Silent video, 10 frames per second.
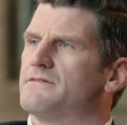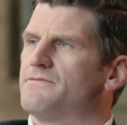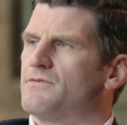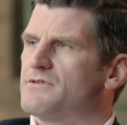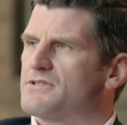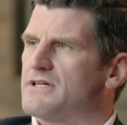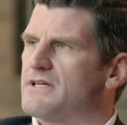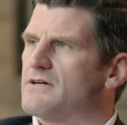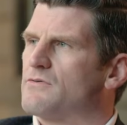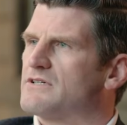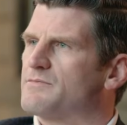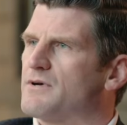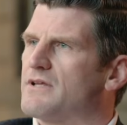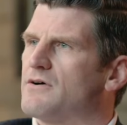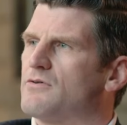unfortunately, I think at West
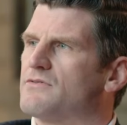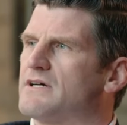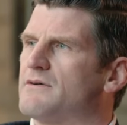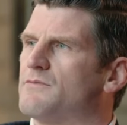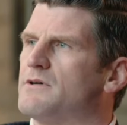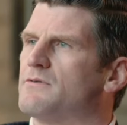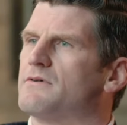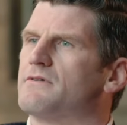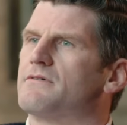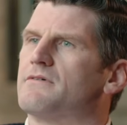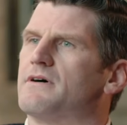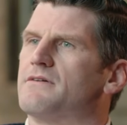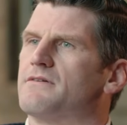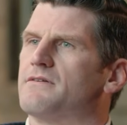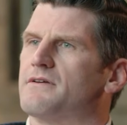Point that whole time, we
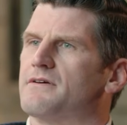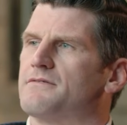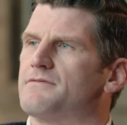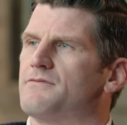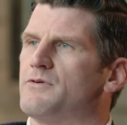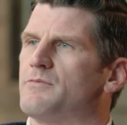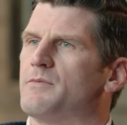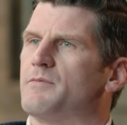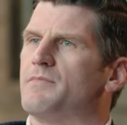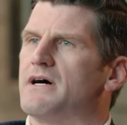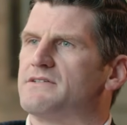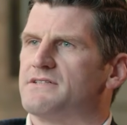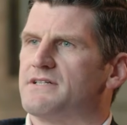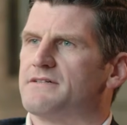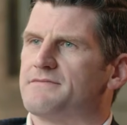remember
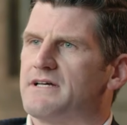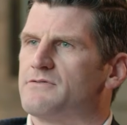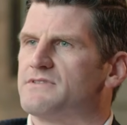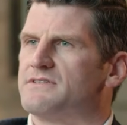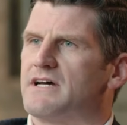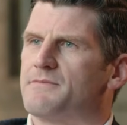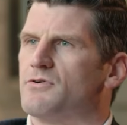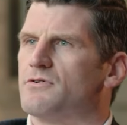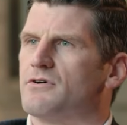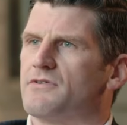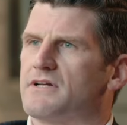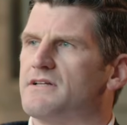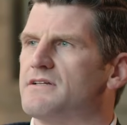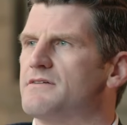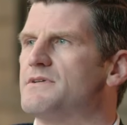Bosnia, and that was a time going on. The
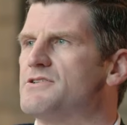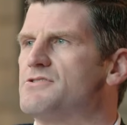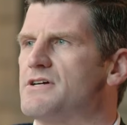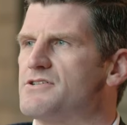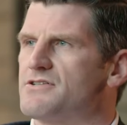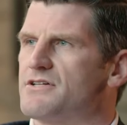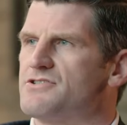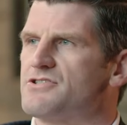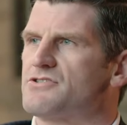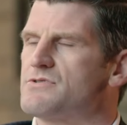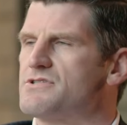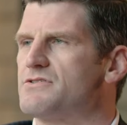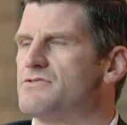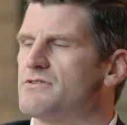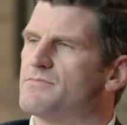Clinton administration had just switched
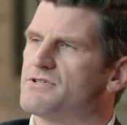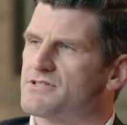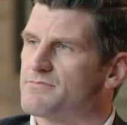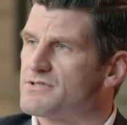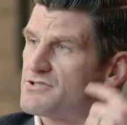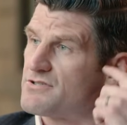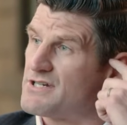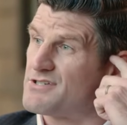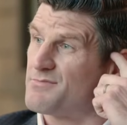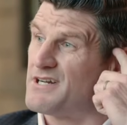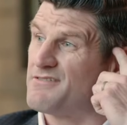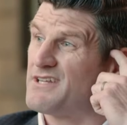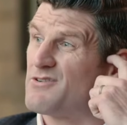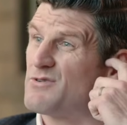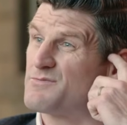into the Bush administration, but
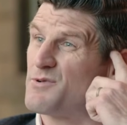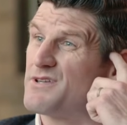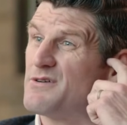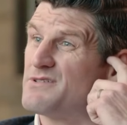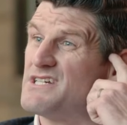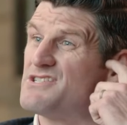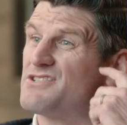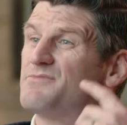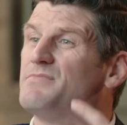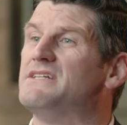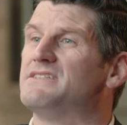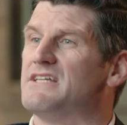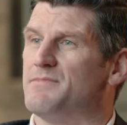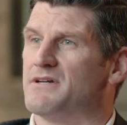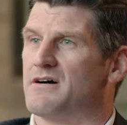everything at West Point, they were teaching us
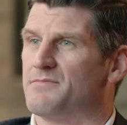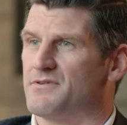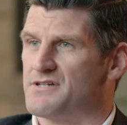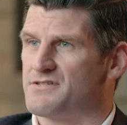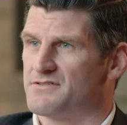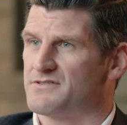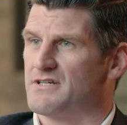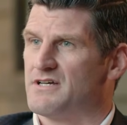peacekeeping operations,